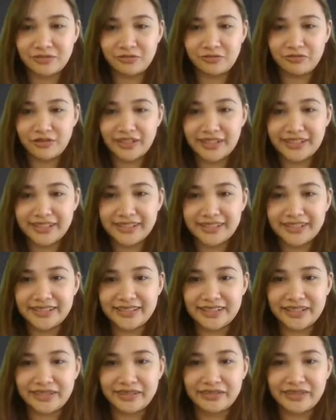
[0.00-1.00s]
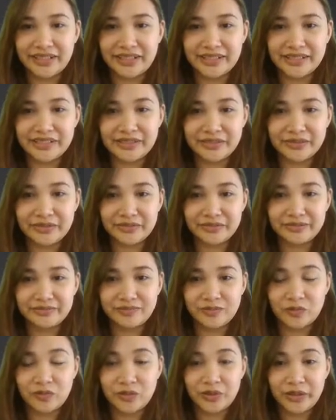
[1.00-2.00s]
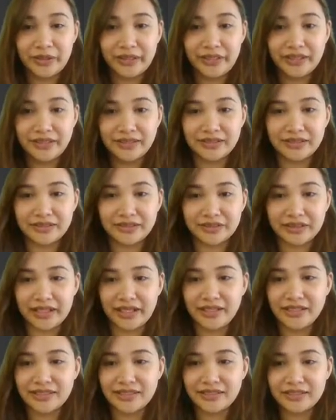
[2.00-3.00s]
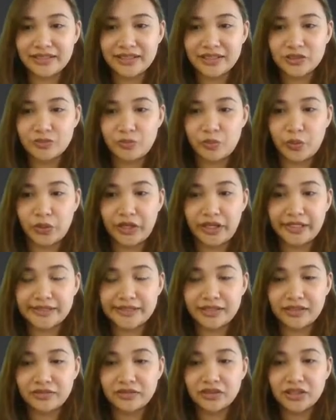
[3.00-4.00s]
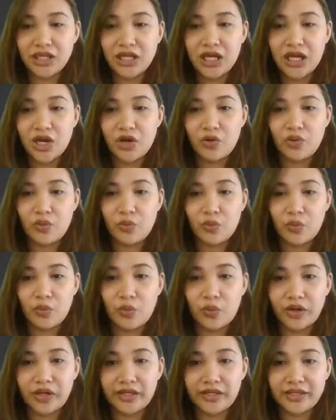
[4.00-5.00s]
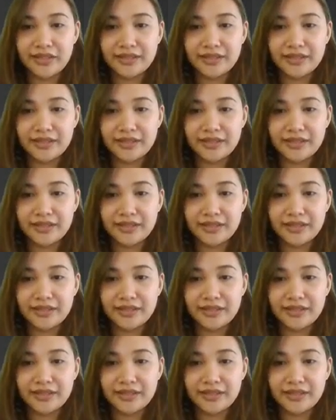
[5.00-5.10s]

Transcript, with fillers: 1 all right so 1 okay so let's bring down 1